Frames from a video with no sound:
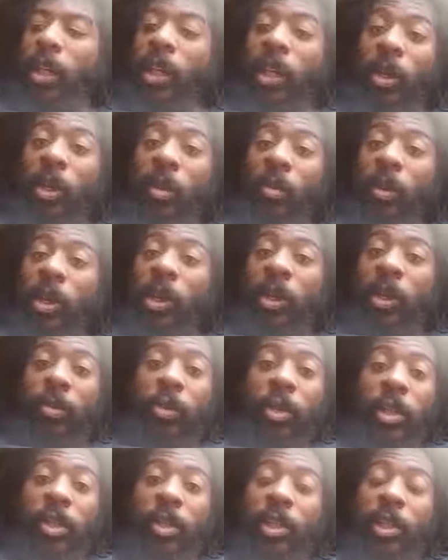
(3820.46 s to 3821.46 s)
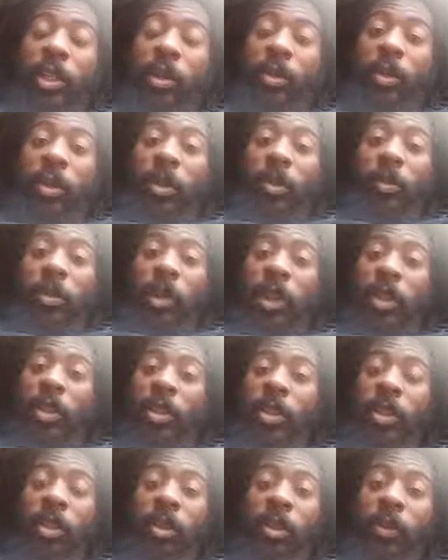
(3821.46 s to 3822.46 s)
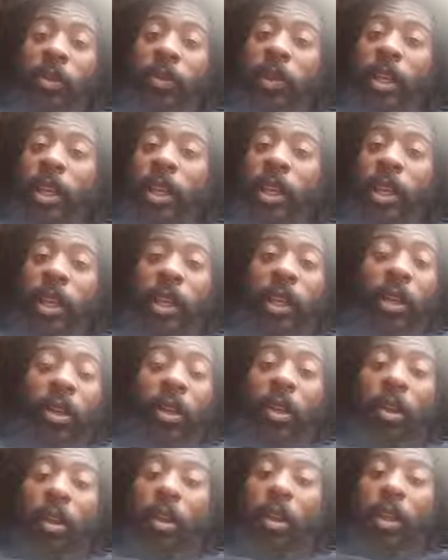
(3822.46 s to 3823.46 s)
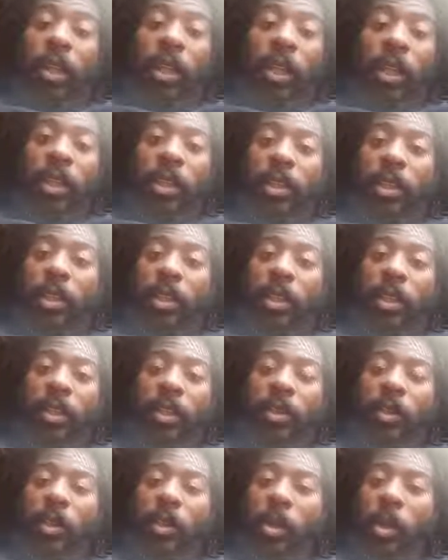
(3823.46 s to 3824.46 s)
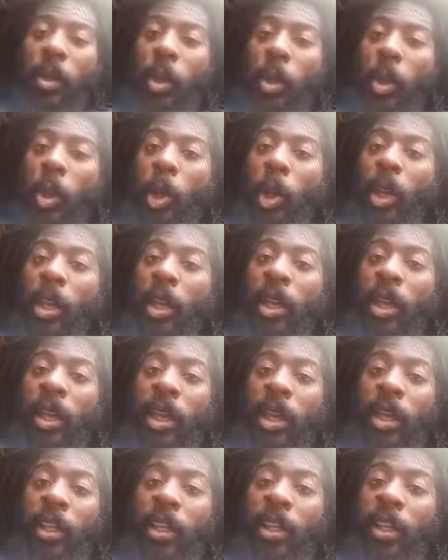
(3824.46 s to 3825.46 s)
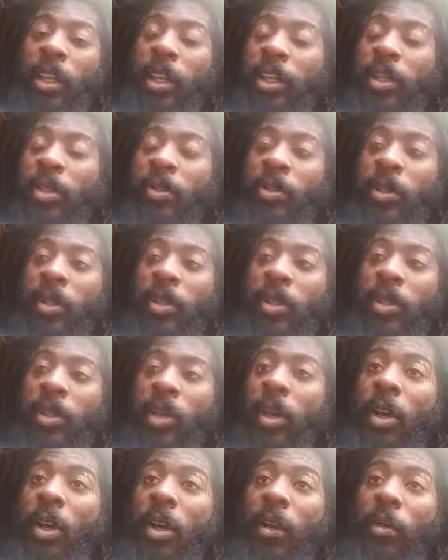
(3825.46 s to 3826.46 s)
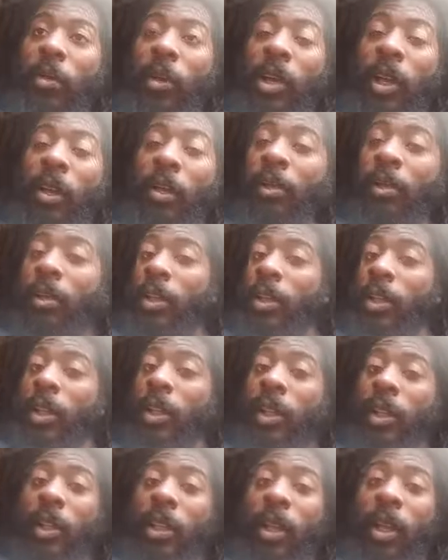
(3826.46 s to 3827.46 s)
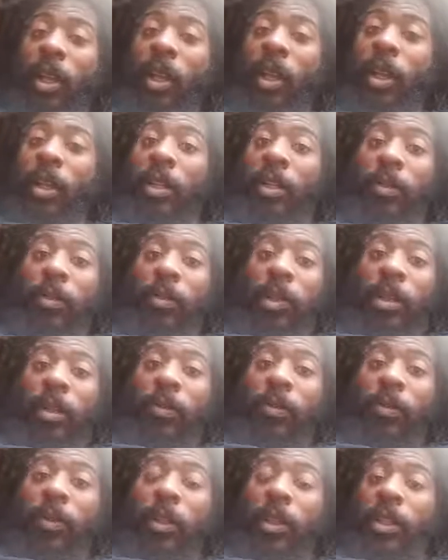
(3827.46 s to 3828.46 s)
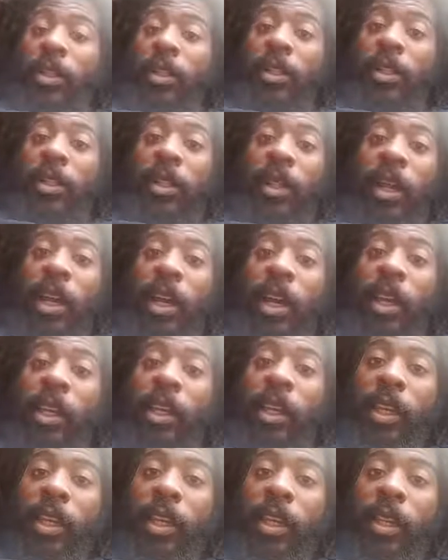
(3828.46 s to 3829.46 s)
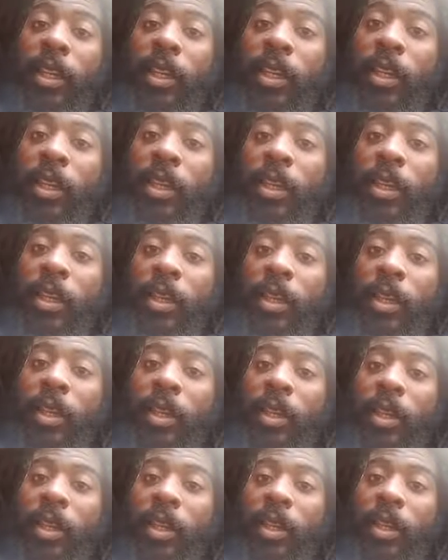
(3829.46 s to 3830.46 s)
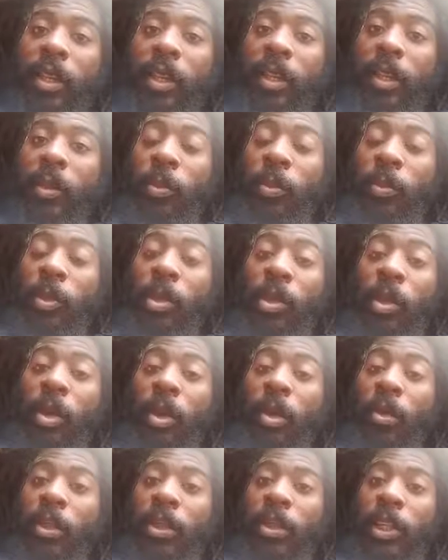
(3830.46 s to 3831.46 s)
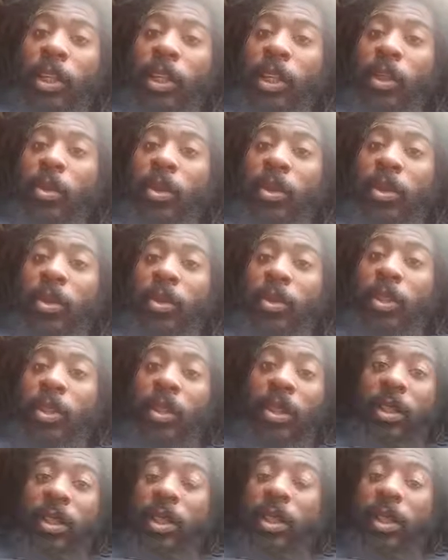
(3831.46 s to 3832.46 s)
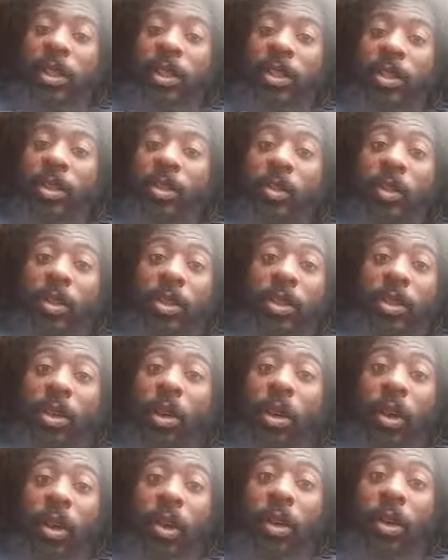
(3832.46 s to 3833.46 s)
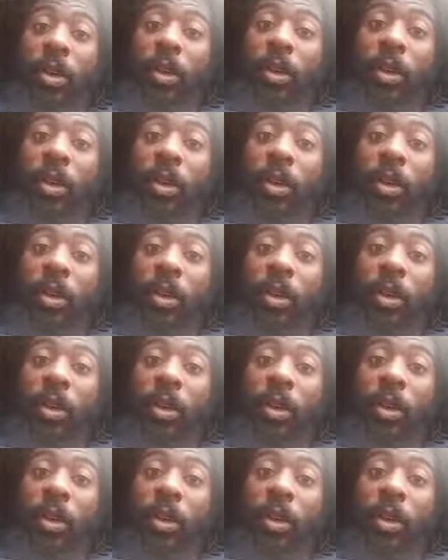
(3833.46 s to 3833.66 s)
when the military base Earth had all that shit. And then there has to be a song about all the motherfuckers dying, but no one wants to hear it, so just listen to the song.